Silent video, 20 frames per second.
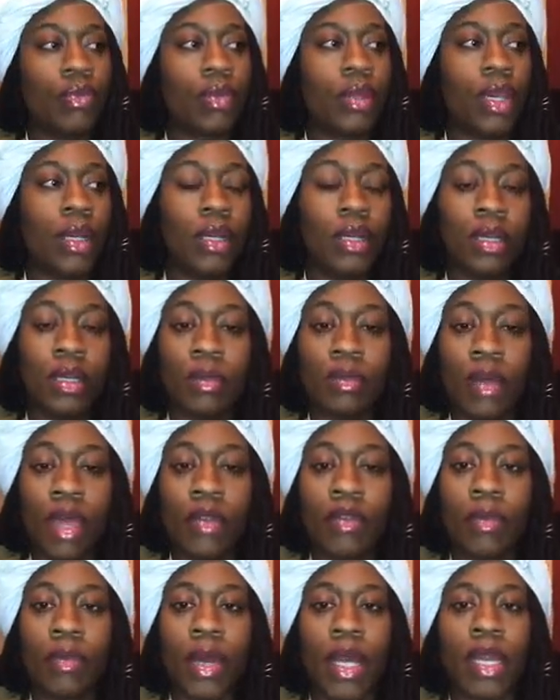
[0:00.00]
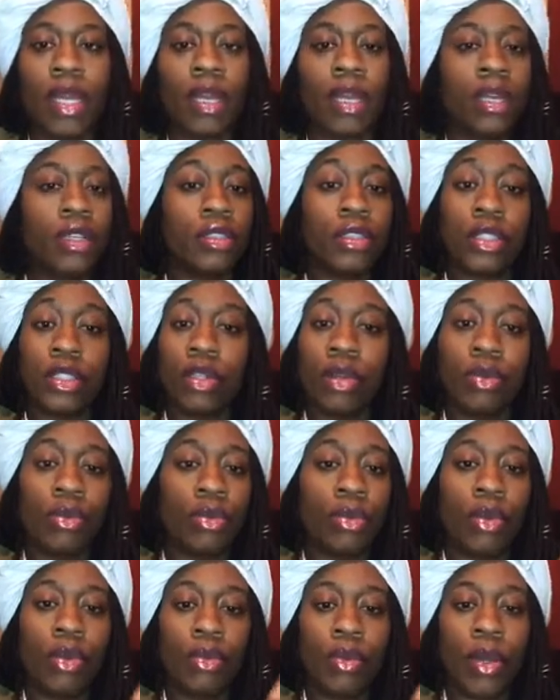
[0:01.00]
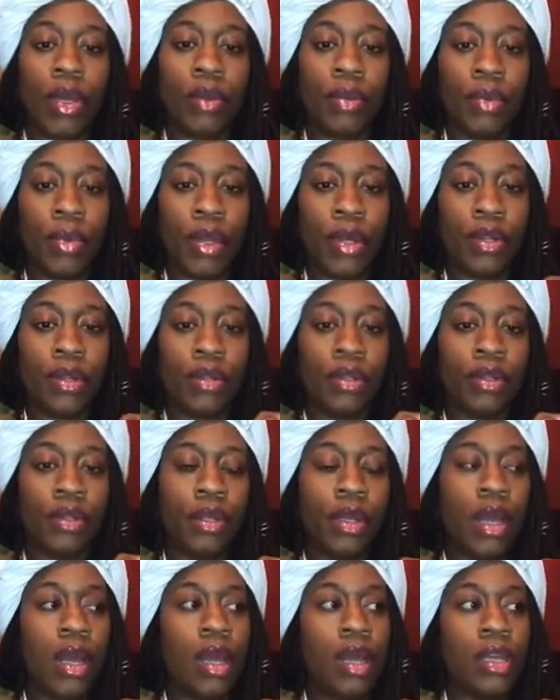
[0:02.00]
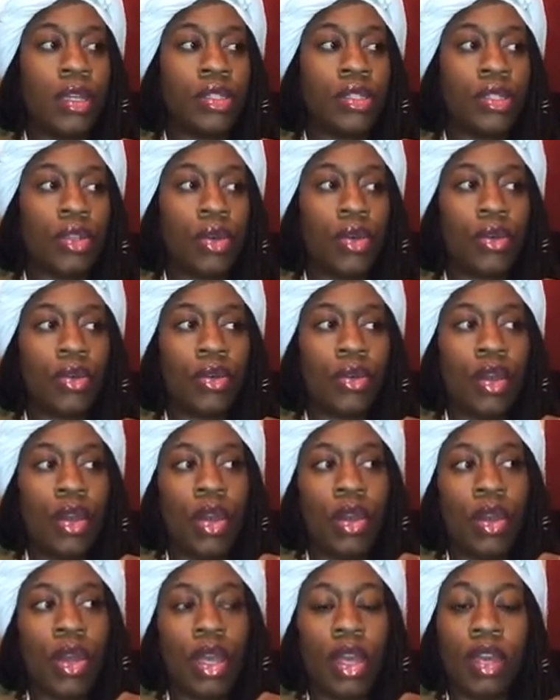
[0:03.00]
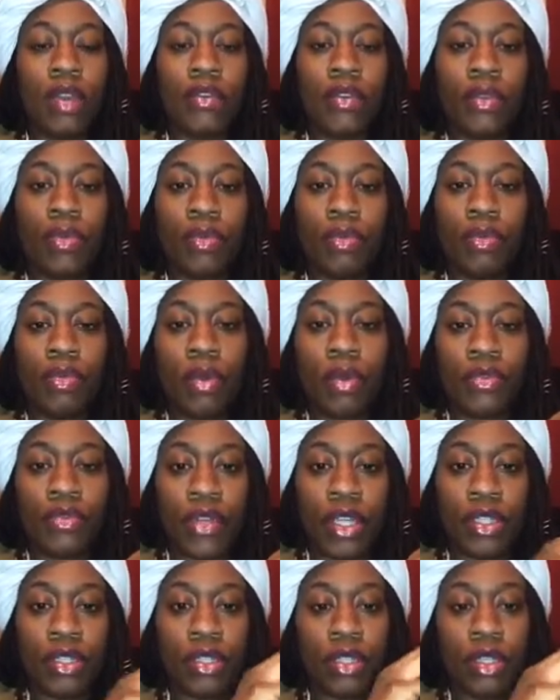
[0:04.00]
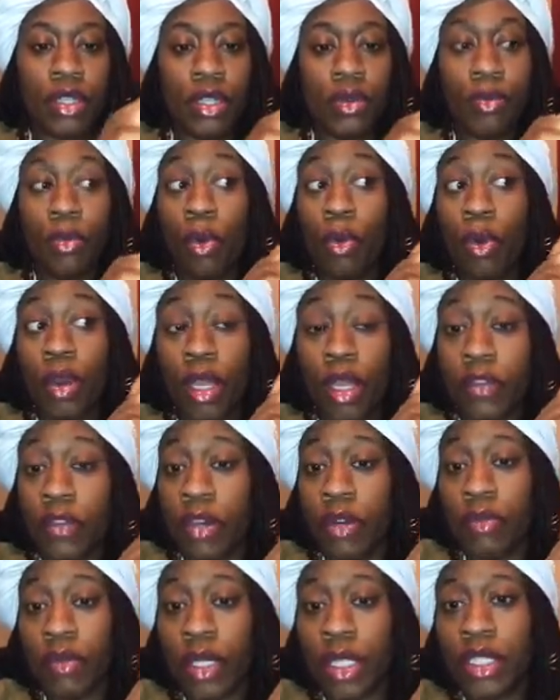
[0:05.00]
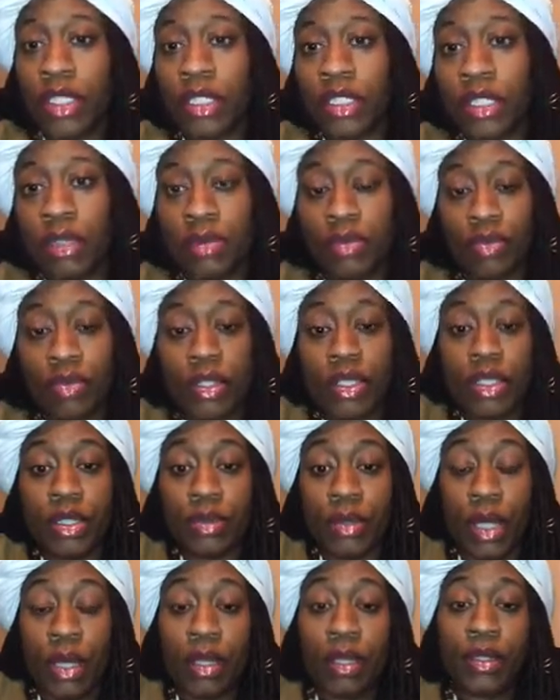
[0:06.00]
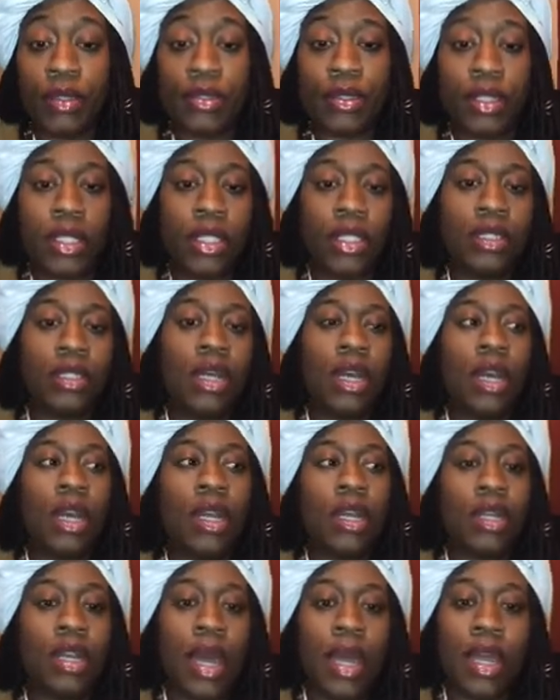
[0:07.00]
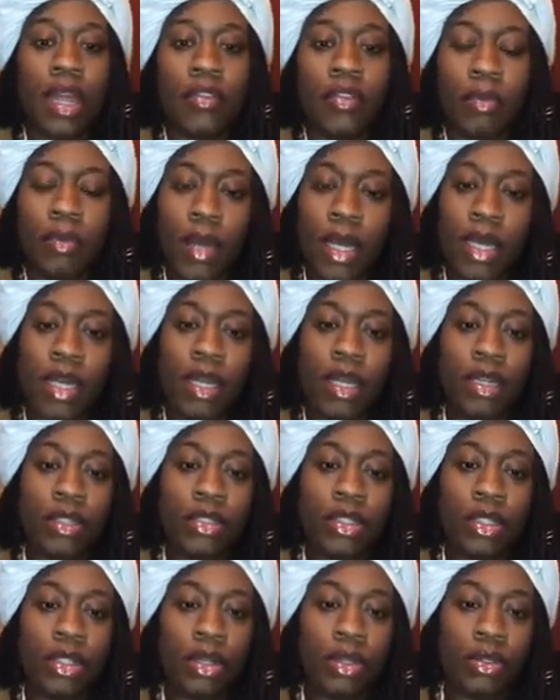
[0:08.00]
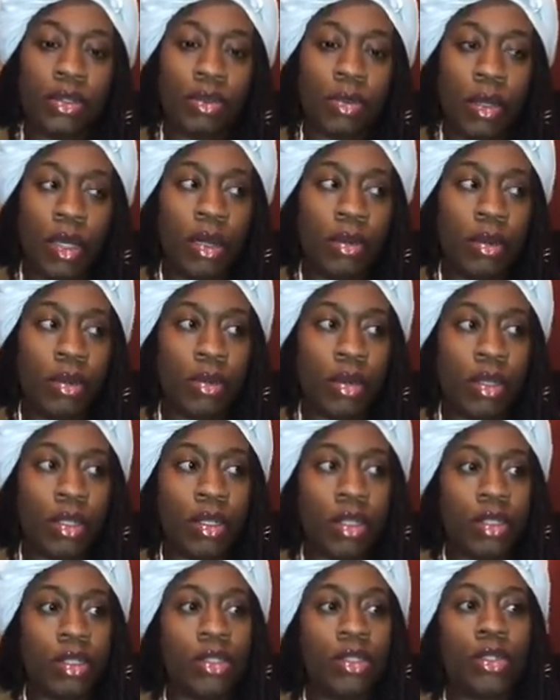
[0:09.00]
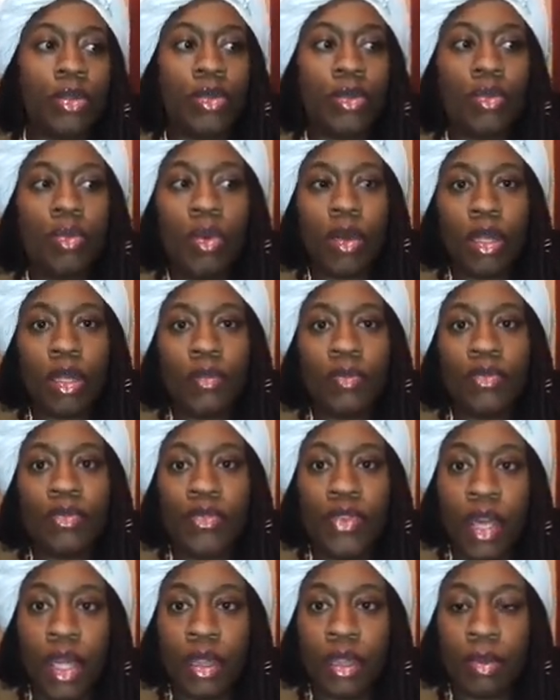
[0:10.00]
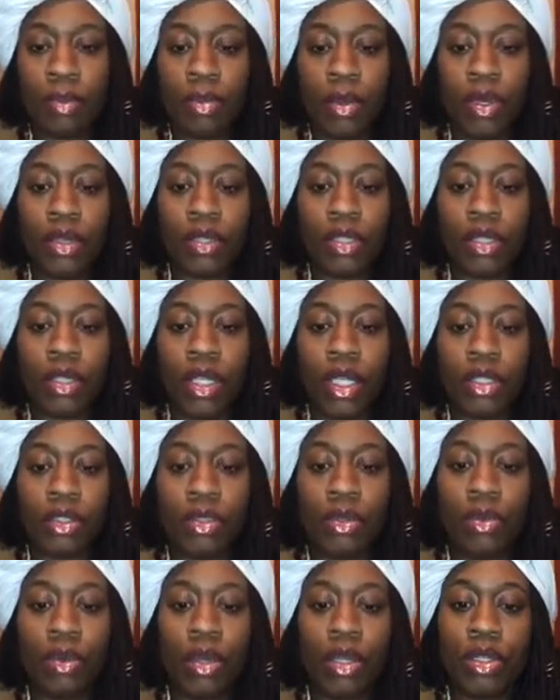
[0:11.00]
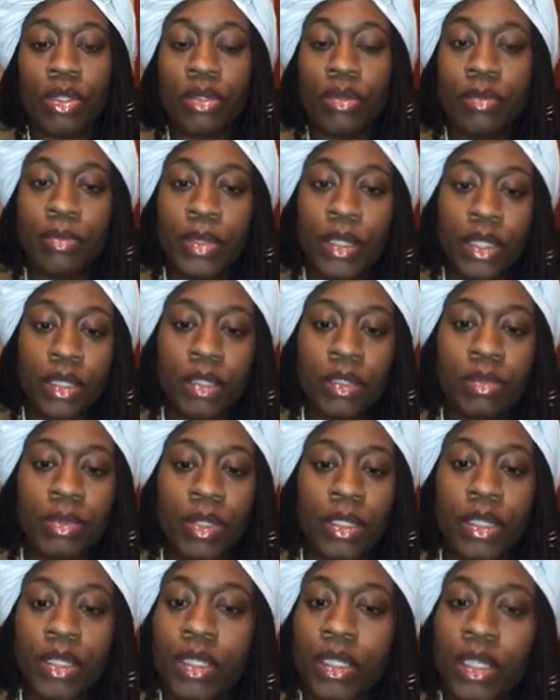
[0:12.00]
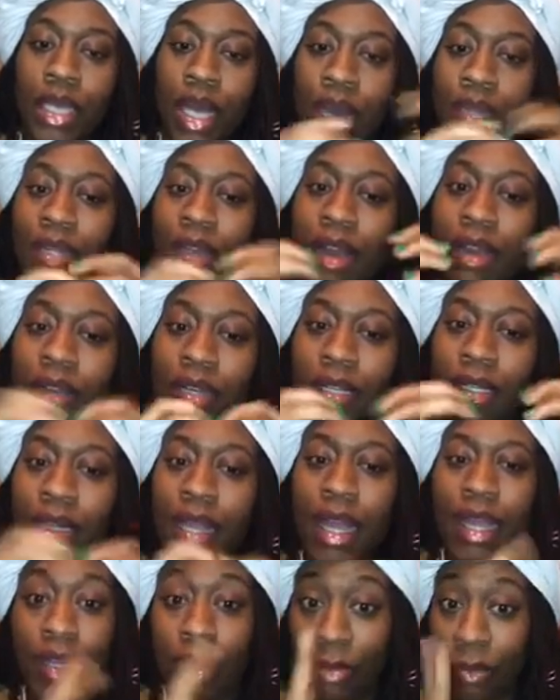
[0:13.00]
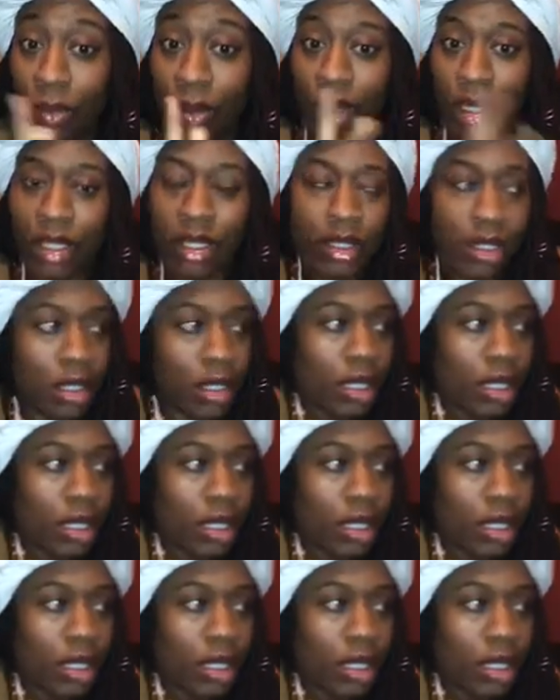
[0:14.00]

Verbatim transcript: Um, everybody energy don't go well with one another. So even professionally or even in relationships, friendships, all of those things, not everybody energy goes well with one another. So you want to vet the person that you want to do business with to see how y'all connect. One,